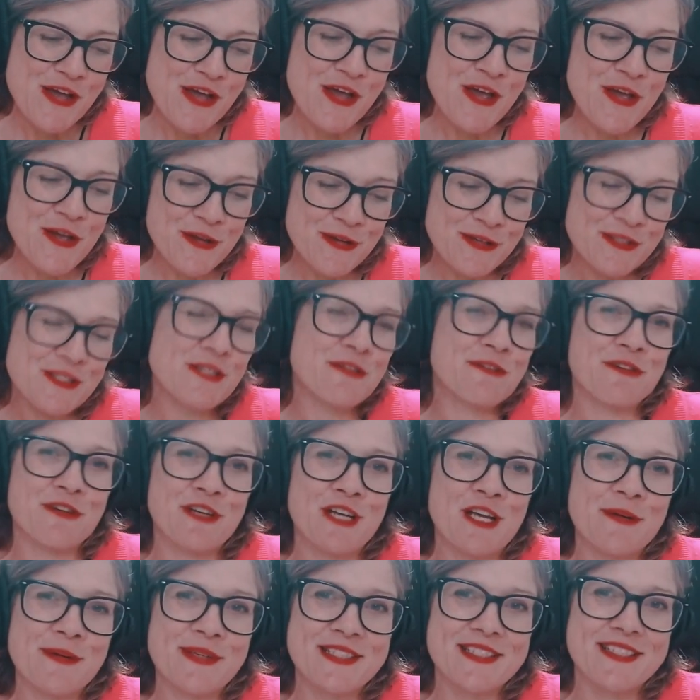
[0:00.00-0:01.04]
Who do you
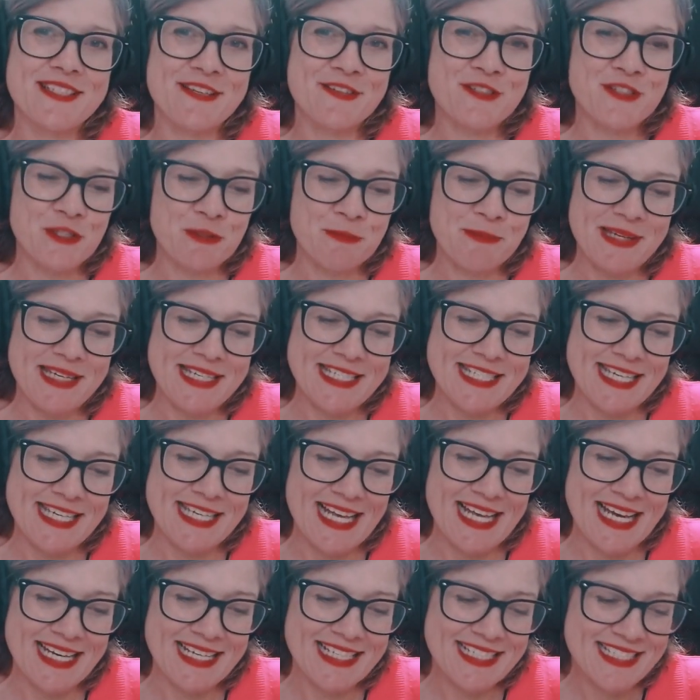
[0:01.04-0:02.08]
follow in social media
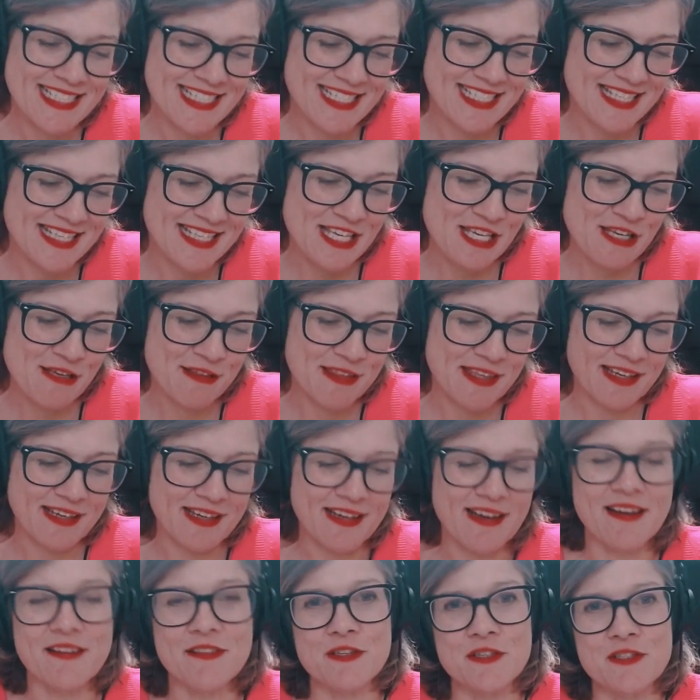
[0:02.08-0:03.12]
land that you think
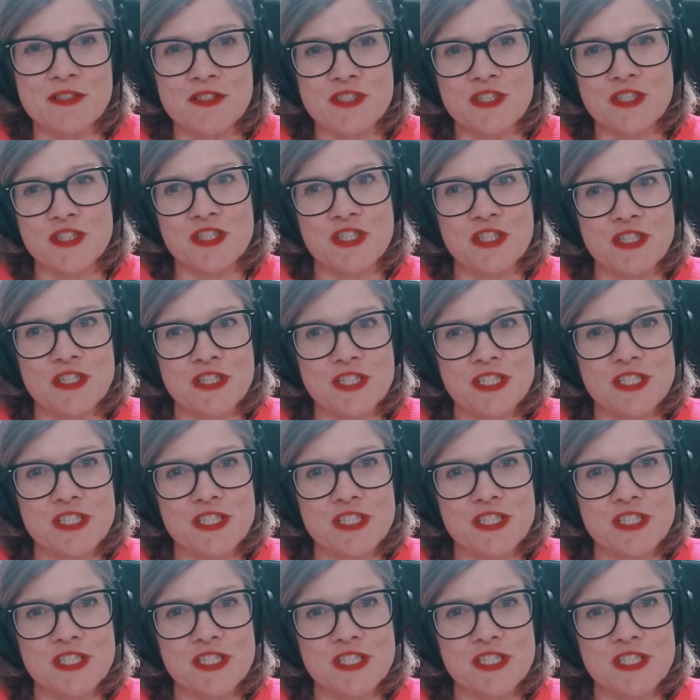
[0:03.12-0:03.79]
others should